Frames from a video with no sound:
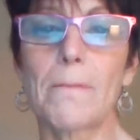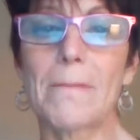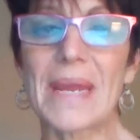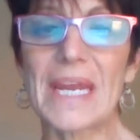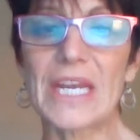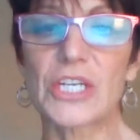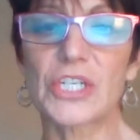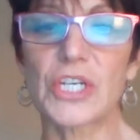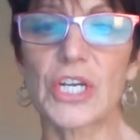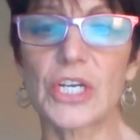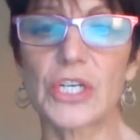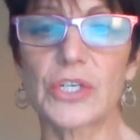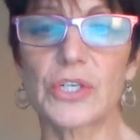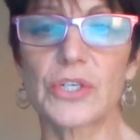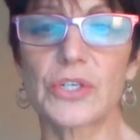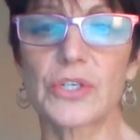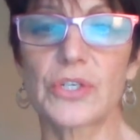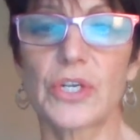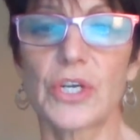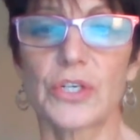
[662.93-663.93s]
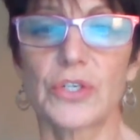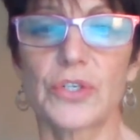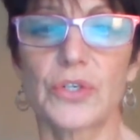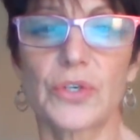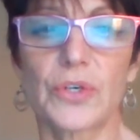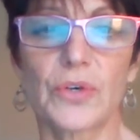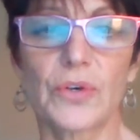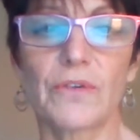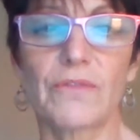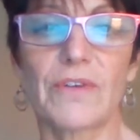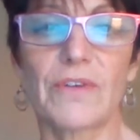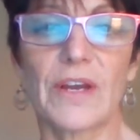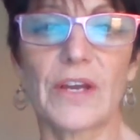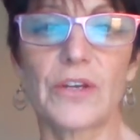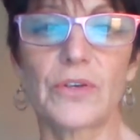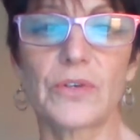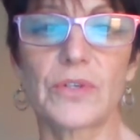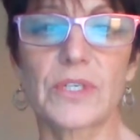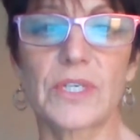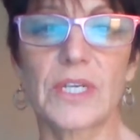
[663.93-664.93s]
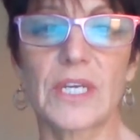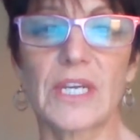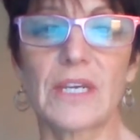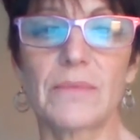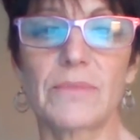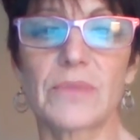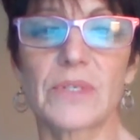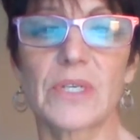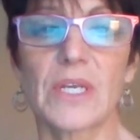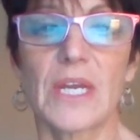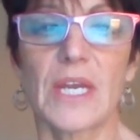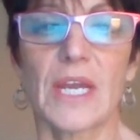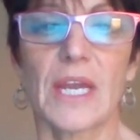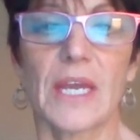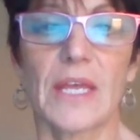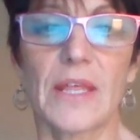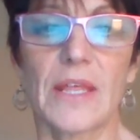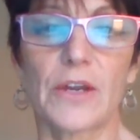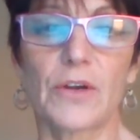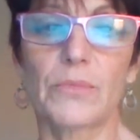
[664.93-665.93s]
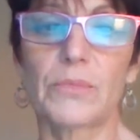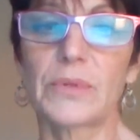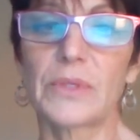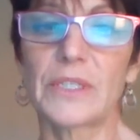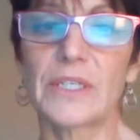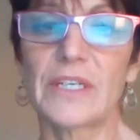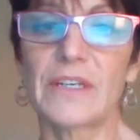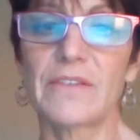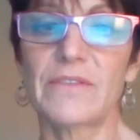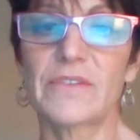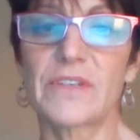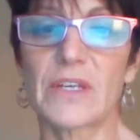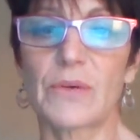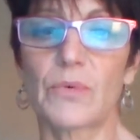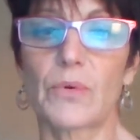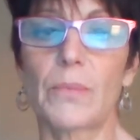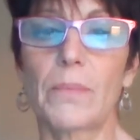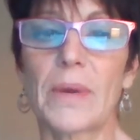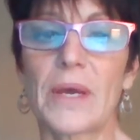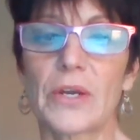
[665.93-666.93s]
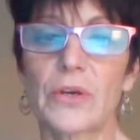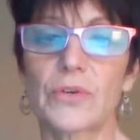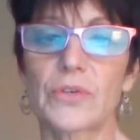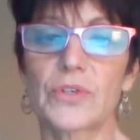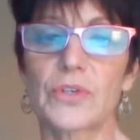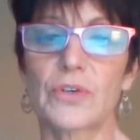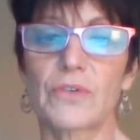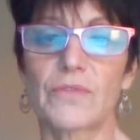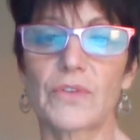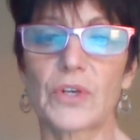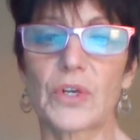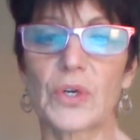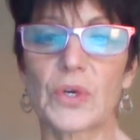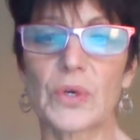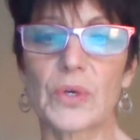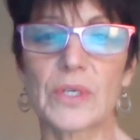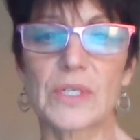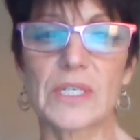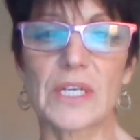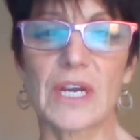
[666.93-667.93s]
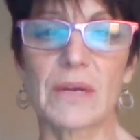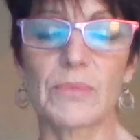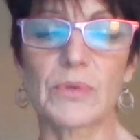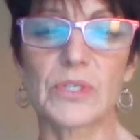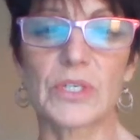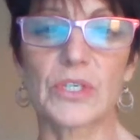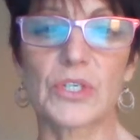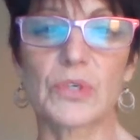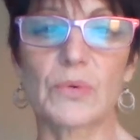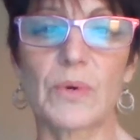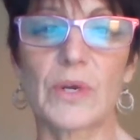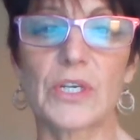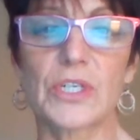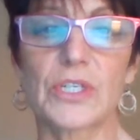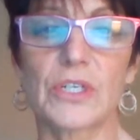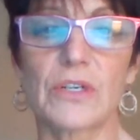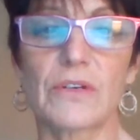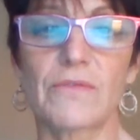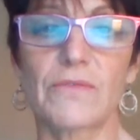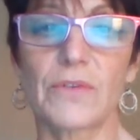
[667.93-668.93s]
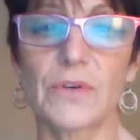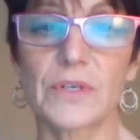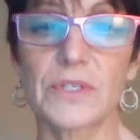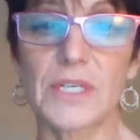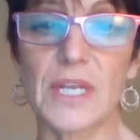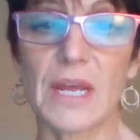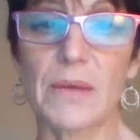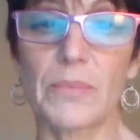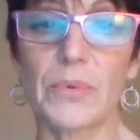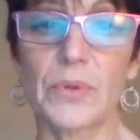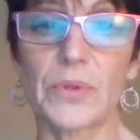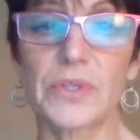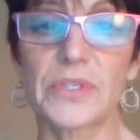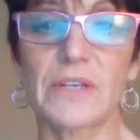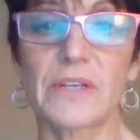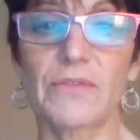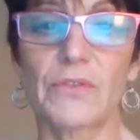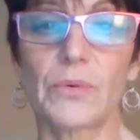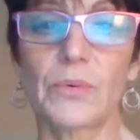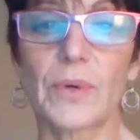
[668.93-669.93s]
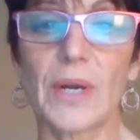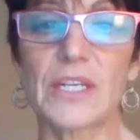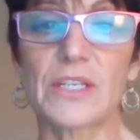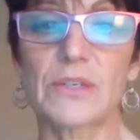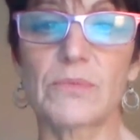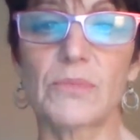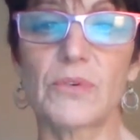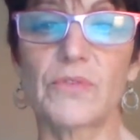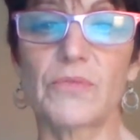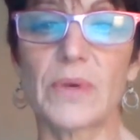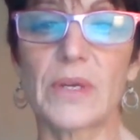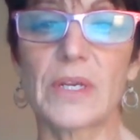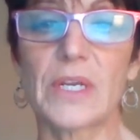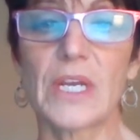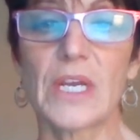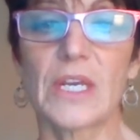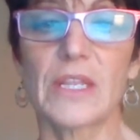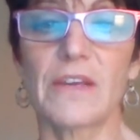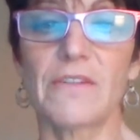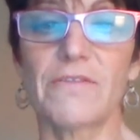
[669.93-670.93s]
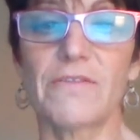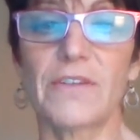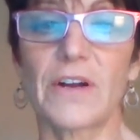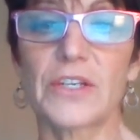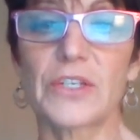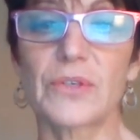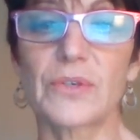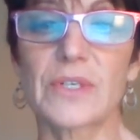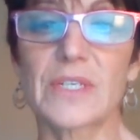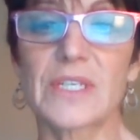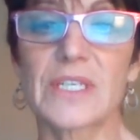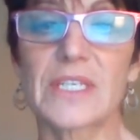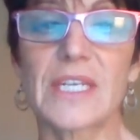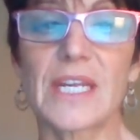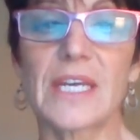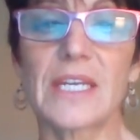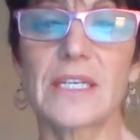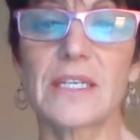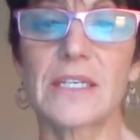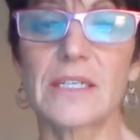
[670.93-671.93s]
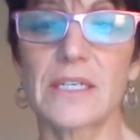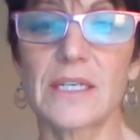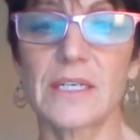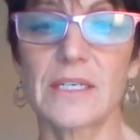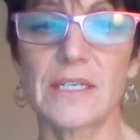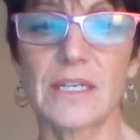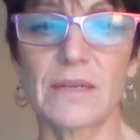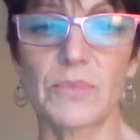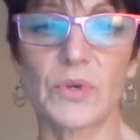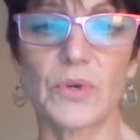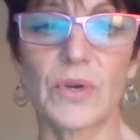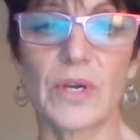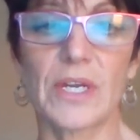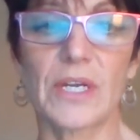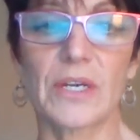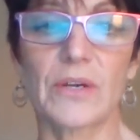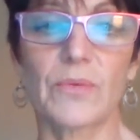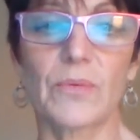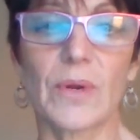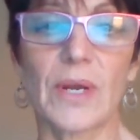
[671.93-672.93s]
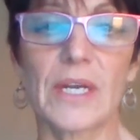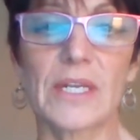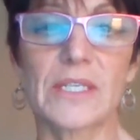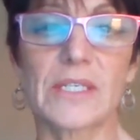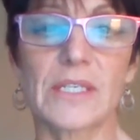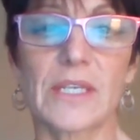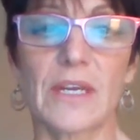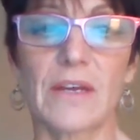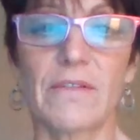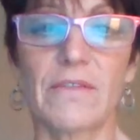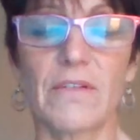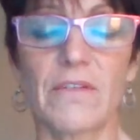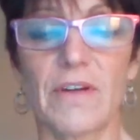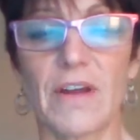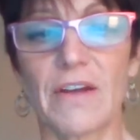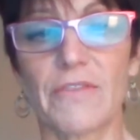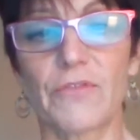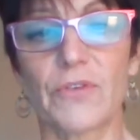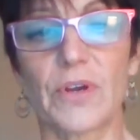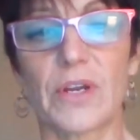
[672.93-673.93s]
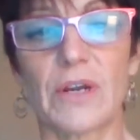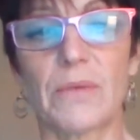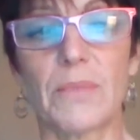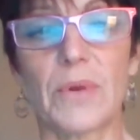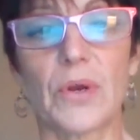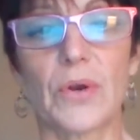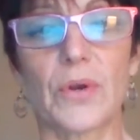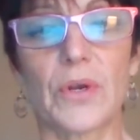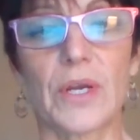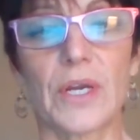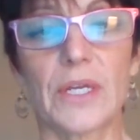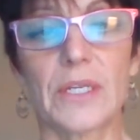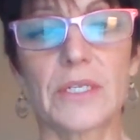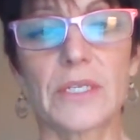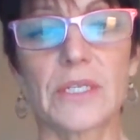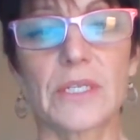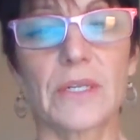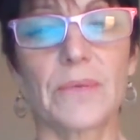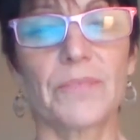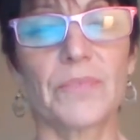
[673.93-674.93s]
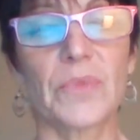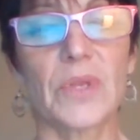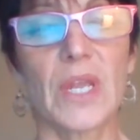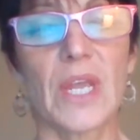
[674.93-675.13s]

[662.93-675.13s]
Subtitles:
to make changes to current value schemes and that are believed that will better serve the current time or situation. For example, the Civil Rights Movement. They fought to extend democratic rights of African Americans.